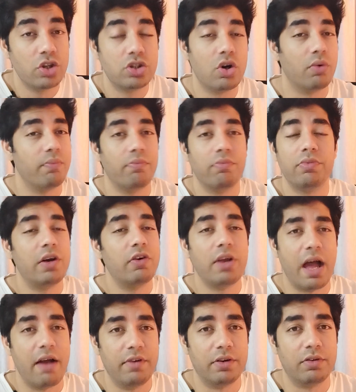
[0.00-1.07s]
So there
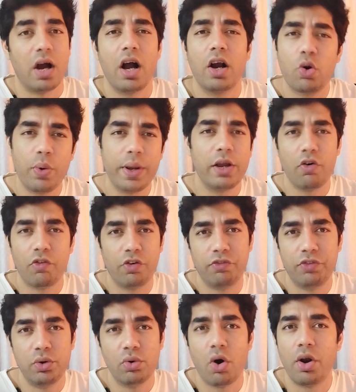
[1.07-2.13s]
you have it, a quick
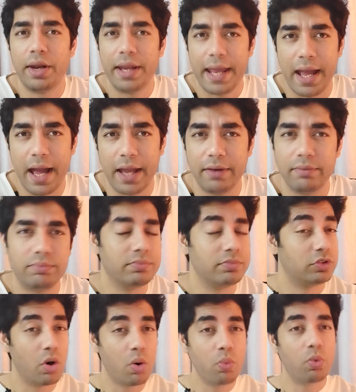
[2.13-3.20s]
overview on AI.
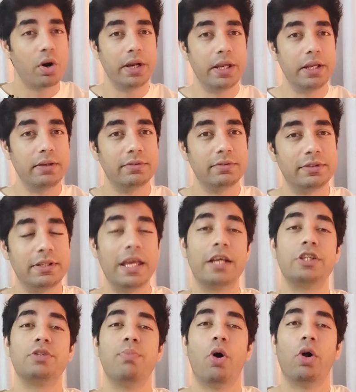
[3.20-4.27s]
Don't worry,
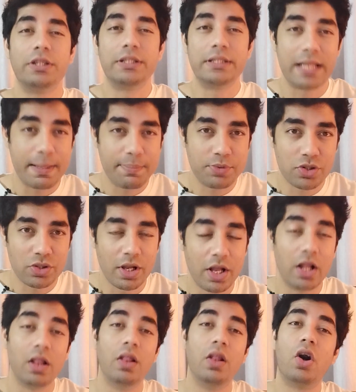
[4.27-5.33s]
take small steps,
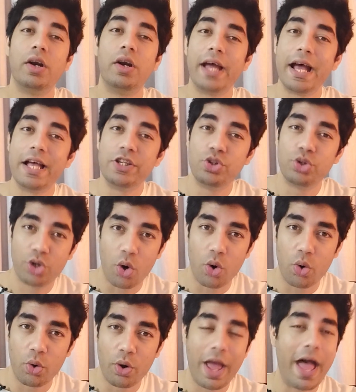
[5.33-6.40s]
learn as you
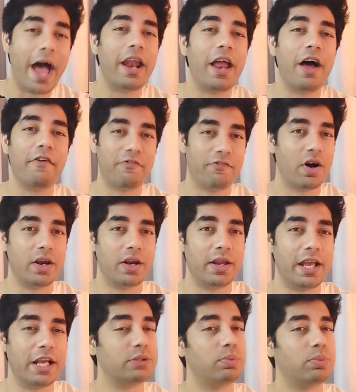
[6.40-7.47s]
go, and have
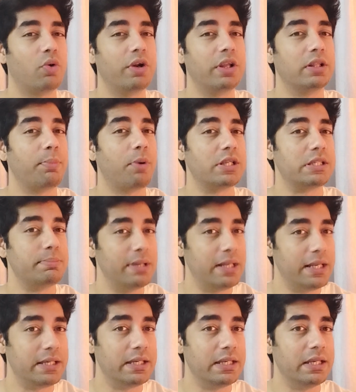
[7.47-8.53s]
fun exploring the
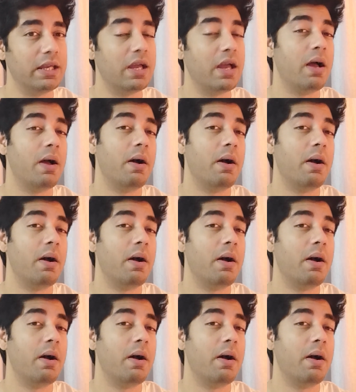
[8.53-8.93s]
possibility.